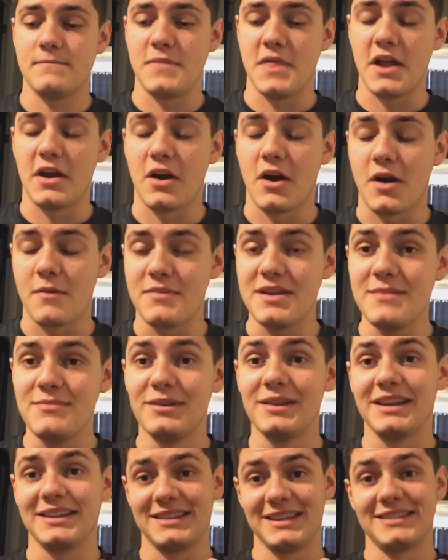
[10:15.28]
there are
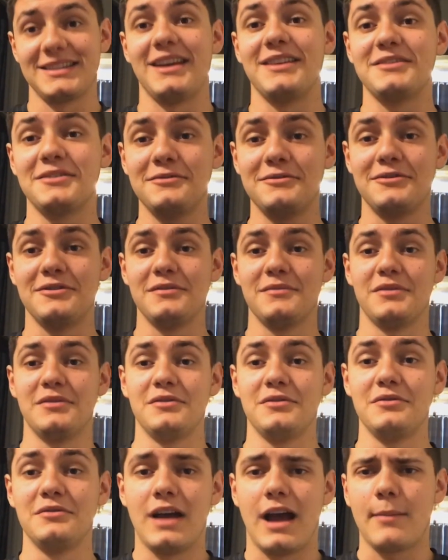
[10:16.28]
people like this on YouTube
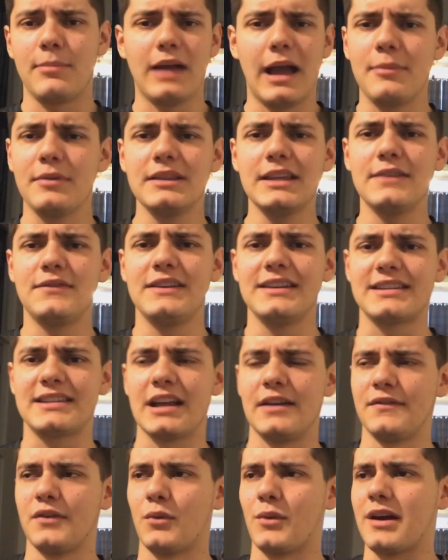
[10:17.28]
who I, I believe he's
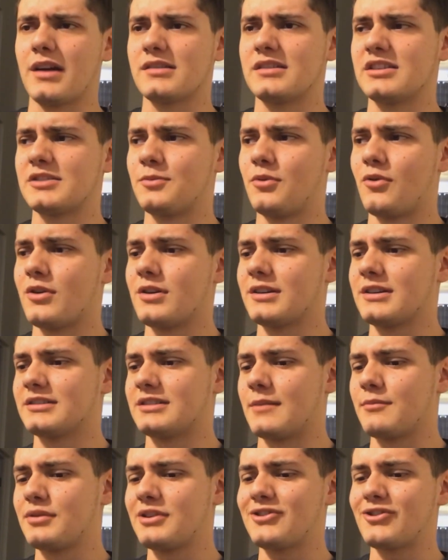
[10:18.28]
self-aware at this point
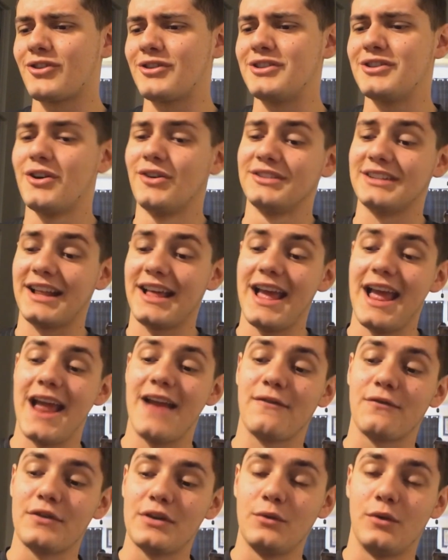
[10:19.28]
because I'm pretty sure he knows that
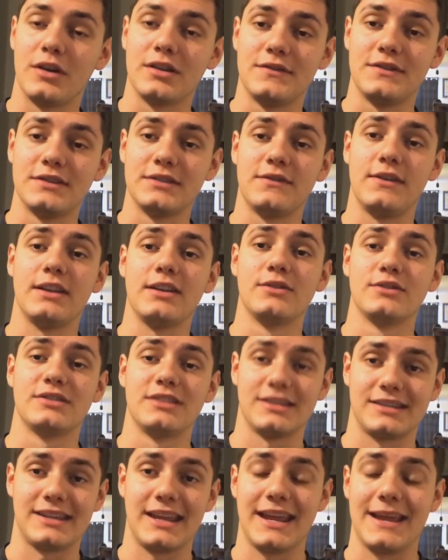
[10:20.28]
every one of his videos is
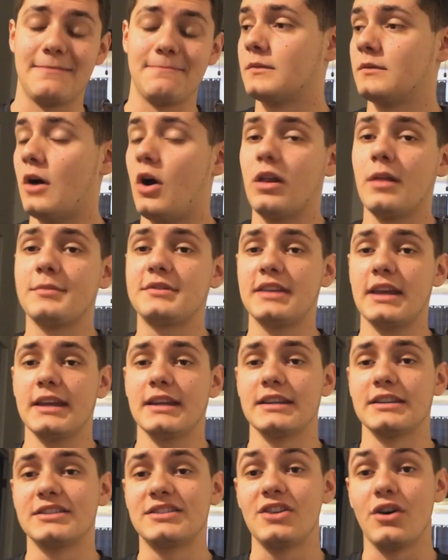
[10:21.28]
the same. All I'm
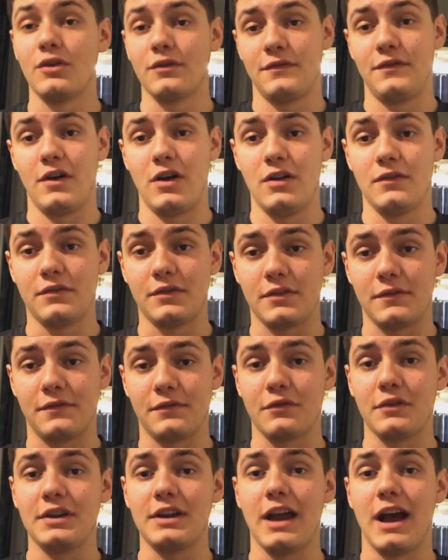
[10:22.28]
saying is don't fall for the
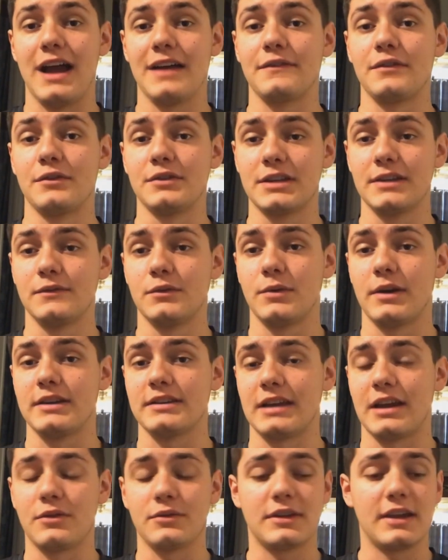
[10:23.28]
free iPhone
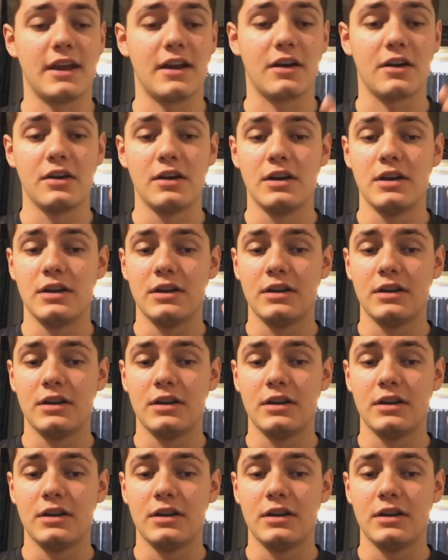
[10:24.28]
giveaways. I don't care